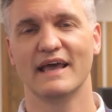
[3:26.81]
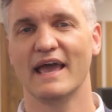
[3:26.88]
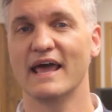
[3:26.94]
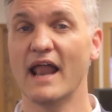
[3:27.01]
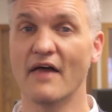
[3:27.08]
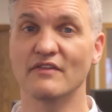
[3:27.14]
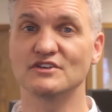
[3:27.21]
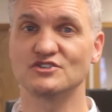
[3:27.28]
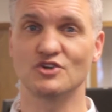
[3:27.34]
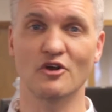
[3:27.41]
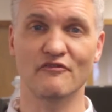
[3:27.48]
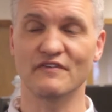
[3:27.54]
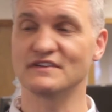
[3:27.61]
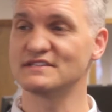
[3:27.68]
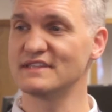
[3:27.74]
And on the
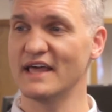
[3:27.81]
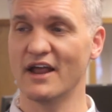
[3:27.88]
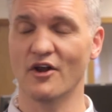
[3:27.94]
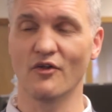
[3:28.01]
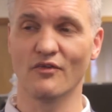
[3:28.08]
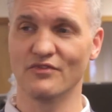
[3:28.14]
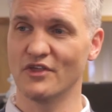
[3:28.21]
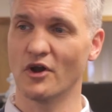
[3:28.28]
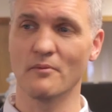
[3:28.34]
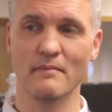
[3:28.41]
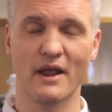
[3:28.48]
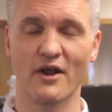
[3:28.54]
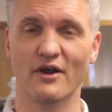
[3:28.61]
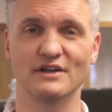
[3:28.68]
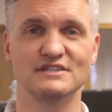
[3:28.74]
surface, their
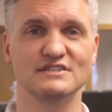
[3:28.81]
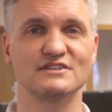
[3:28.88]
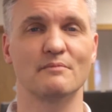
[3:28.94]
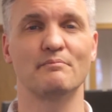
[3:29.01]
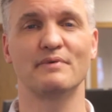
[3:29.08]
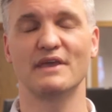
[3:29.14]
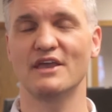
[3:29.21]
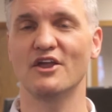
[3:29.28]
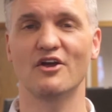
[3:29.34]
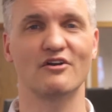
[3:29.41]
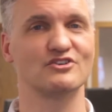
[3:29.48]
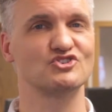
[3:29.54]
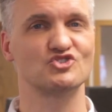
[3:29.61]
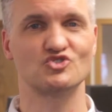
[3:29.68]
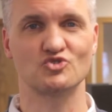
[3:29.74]
marriage has
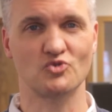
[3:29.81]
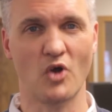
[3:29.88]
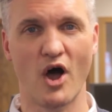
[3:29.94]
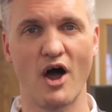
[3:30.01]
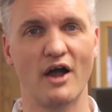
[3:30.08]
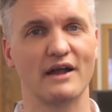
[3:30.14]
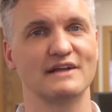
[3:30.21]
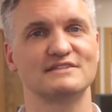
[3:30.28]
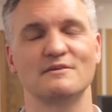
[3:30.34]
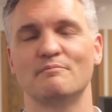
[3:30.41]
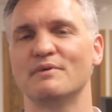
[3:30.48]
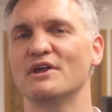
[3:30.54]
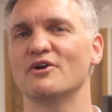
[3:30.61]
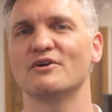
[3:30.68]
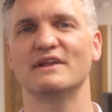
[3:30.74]
appeared strong. It's
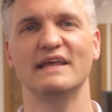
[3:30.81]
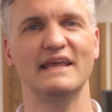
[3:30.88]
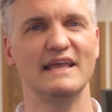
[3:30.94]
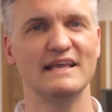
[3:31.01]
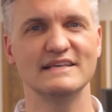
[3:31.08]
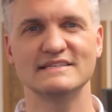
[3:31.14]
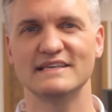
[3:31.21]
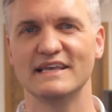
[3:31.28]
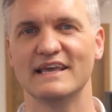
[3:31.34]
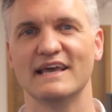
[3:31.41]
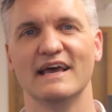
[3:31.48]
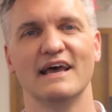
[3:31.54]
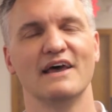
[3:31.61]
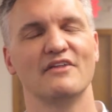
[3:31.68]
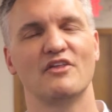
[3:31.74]
appeared
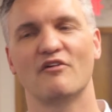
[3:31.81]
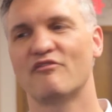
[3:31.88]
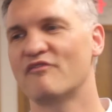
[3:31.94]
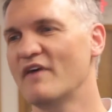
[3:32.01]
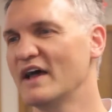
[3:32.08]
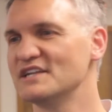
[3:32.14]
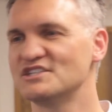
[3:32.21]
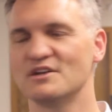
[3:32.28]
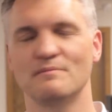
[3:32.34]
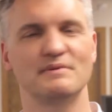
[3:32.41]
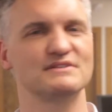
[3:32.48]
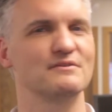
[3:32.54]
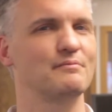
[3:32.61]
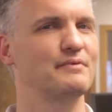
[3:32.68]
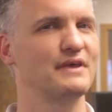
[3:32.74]
easy. Their friendship
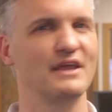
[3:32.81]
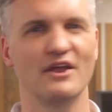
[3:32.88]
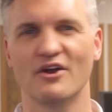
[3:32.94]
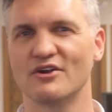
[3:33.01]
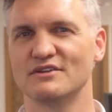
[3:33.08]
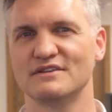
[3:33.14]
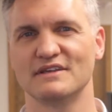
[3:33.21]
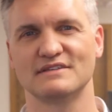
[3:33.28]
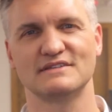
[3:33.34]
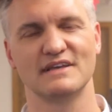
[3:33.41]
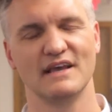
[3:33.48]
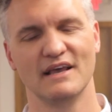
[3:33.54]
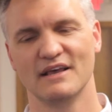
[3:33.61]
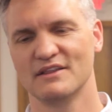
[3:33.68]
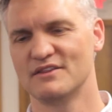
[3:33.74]
has appeared
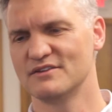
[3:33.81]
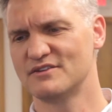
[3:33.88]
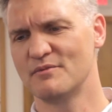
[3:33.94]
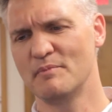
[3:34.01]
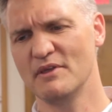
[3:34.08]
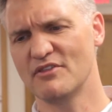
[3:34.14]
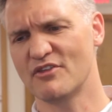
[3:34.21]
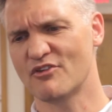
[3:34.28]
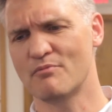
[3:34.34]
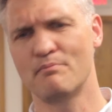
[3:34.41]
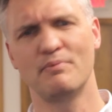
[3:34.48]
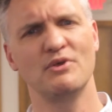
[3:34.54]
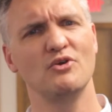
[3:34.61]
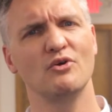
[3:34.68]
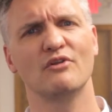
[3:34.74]
to be this
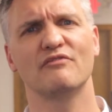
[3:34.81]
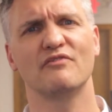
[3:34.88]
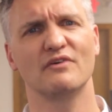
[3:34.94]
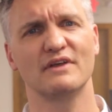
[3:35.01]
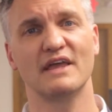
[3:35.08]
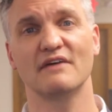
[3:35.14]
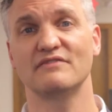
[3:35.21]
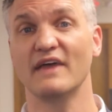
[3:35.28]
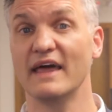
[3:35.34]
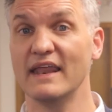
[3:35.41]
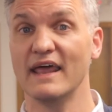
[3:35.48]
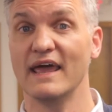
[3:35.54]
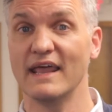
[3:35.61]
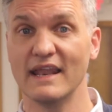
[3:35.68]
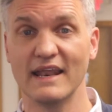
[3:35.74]
beautiful gift. And
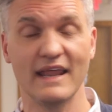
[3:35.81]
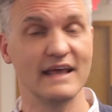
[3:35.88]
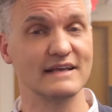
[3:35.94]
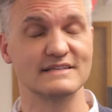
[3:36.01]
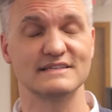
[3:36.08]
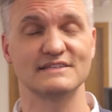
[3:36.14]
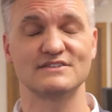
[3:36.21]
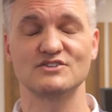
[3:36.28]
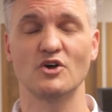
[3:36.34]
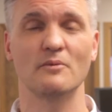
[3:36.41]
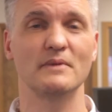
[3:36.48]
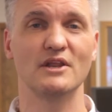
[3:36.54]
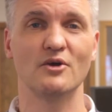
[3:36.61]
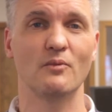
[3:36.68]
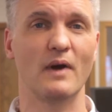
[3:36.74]
it is. In so
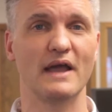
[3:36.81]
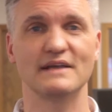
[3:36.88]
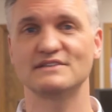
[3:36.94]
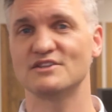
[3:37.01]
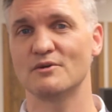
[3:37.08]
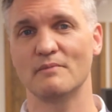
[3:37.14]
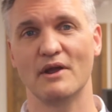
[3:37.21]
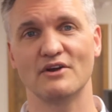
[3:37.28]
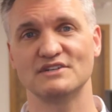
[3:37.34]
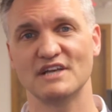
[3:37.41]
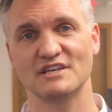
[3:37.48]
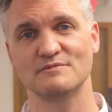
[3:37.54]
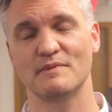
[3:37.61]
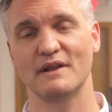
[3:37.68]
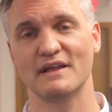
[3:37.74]
many ways, their marriage
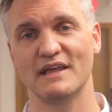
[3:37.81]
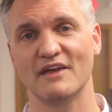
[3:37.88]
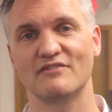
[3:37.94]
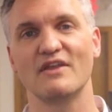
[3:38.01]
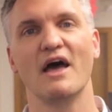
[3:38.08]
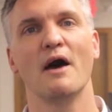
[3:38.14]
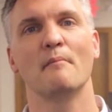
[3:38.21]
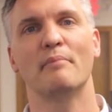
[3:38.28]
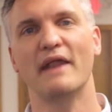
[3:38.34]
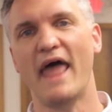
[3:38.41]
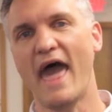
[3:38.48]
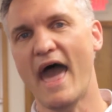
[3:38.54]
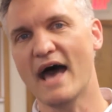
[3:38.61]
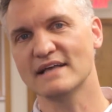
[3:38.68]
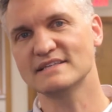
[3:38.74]
has been a gift. But
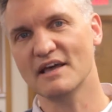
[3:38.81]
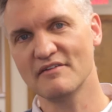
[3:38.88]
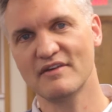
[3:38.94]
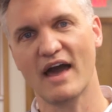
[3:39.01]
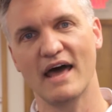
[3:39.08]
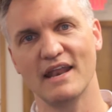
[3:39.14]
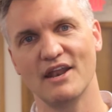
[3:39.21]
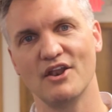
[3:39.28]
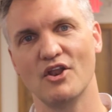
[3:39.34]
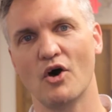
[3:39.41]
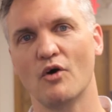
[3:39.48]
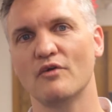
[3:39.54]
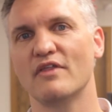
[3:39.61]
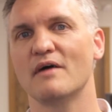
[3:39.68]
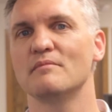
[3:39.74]
as I've gotten to
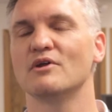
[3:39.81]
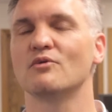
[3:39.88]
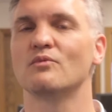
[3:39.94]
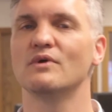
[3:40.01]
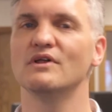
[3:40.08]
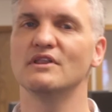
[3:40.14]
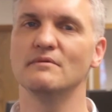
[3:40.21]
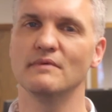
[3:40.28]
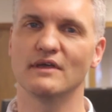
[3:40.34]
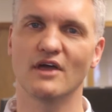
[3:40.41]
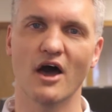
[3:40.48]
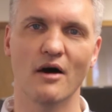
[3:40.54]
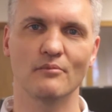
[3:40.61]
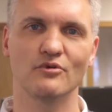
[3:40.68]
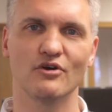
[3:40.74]
know them and really
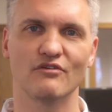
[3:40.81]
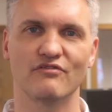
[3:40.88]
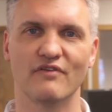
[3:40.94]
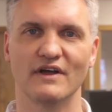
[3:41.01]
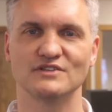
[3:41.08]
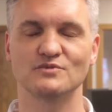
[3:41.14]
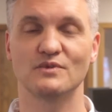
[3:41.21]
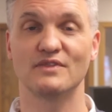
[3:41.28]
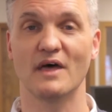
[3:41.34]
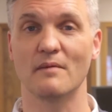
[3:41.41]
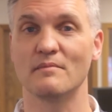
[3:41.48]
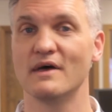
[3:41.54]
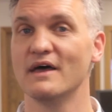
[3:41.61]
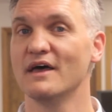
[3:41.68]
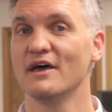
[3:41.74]
become good friends with
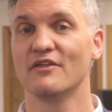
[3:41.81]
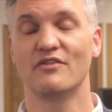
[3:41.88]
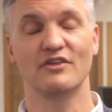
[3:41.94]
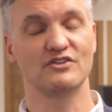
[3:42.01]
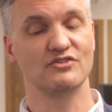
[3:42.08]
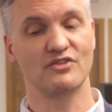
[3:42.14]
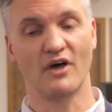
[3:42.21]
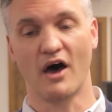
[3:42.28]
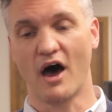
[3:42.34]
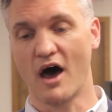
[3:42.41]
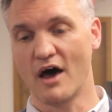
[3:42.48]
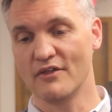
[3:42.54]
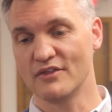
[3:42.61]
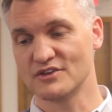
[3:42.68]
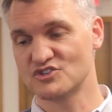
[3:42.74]
them,
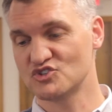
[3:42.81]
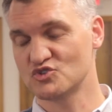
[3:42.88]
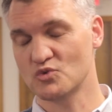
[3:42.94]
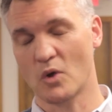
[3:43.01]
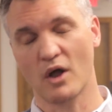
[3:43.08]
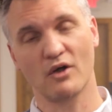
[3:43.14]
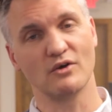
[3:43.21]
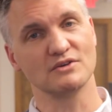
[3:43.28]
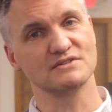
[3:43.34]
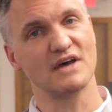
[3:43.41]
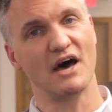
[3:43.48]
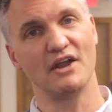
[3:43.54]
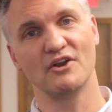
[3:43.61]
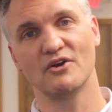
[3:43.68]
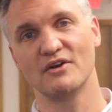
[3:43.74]
the struggles
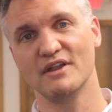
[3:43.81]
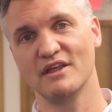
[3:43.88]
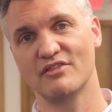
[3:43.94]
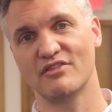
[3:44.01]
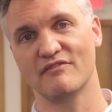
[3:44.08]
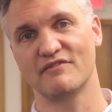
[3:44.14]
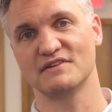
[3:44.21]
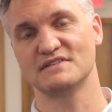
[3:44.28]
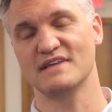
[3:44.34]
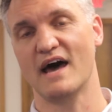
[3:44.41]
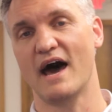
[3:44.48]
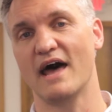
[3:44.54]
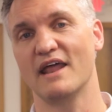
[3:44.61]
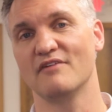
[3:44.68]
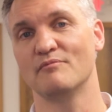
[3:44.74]
underneath the
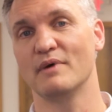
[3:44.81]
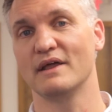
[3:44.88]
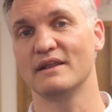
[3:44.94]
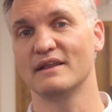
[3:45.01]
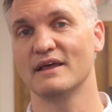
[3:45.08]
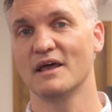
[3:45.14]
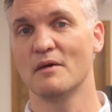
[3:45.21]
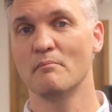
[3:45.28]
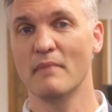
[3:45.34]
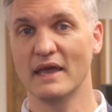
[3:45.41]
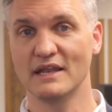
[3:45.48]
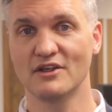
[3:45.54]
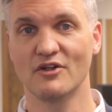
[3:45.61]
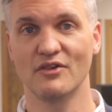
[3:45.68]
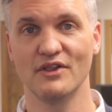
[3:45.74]
facade have been
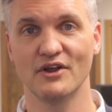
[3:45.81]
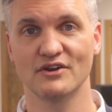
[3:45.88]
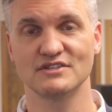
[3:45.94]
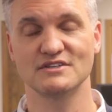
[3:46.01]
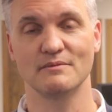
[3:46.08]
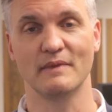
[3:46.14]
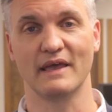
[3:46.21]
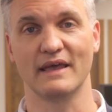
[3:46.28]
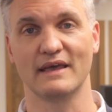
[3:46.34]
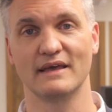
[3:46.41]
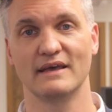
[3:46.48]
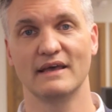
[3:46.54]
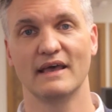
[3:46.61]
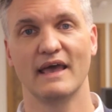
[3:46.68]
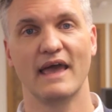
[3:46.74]
made clear to me.
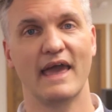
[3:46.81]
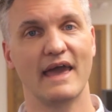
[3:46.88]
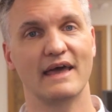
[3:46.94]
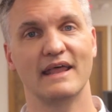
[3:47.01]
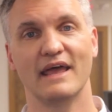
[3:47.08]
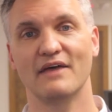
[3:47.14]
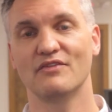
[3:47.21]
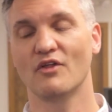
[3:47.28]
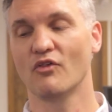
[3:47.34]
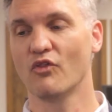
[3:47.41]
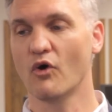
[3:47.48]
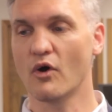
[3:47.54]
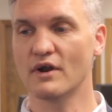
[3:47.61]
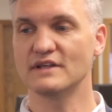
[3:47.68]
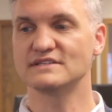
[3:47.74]
And the
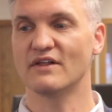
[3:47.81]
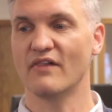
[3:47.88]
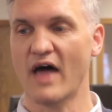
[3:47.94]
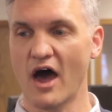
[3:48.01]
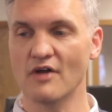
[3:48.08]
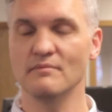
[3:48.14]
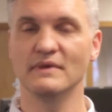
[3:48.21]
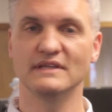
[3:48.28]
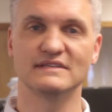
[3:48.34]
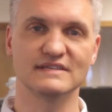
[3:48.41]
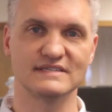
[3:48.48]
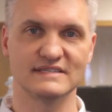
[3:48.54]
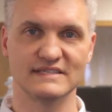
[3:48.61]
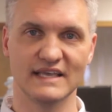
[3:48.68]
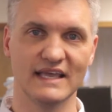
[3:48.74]
Lord has allowed me to
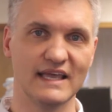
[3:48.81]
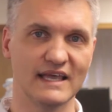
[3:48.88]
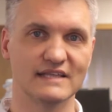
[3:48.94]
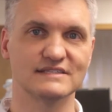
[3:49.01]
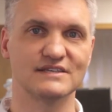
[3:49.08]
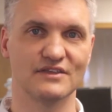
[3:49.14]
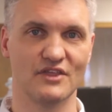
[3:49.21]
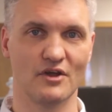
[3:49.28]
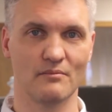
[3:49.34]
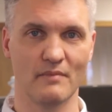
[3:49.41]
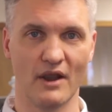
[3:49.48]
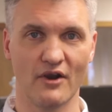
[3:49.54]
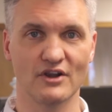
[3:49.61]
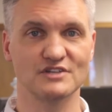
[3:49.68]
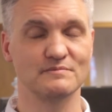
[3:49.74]
see into their
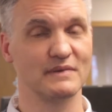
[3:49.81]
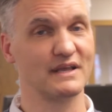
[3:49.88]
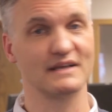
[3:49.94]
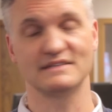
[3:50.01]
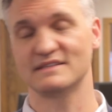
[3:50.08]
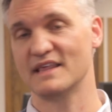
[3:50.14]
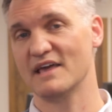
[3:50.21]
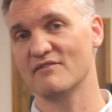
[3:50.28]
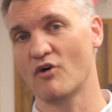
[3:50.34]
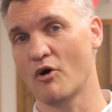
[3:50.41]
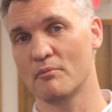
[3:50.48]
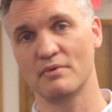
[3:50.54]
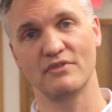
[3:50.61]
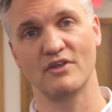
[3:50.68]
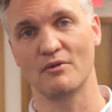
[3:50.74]
marriage because they've
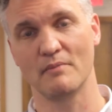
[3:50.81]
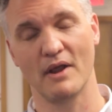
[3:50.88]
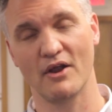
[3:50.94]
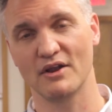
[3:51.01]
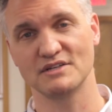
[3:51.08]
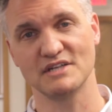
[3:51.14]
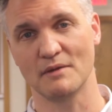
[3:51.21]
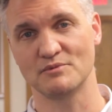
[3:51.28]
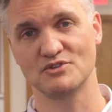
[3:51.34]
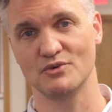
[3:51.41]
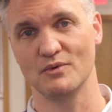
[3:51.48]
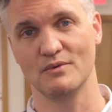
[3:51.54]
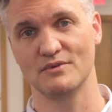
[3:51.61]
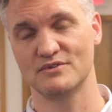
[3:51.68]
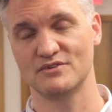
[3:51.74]
opened their marriage up
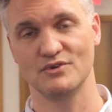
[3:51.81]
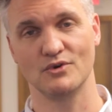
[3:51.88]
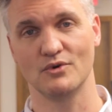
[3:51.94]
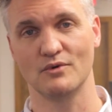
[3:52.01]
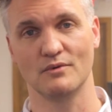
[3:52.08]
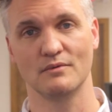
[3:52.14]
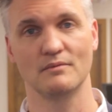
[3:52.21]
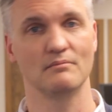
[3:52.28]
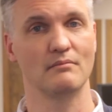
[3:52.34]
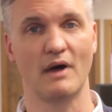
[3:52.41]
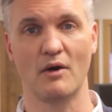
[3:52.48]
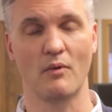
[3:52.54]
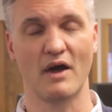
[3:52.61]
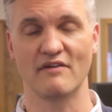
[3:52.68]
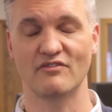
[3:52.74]
to
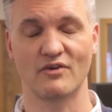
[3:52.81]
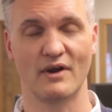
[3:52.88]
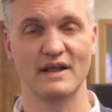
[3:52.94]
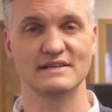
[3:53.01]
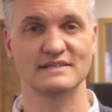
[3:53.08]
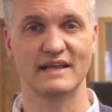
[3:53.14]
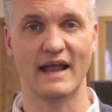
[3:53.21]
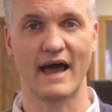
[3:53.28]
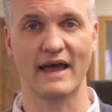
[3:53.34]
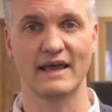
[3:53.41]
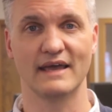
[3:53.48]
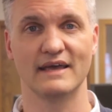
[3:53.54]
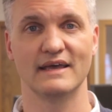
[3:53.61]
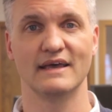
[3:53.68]
my wife, Grace, and I.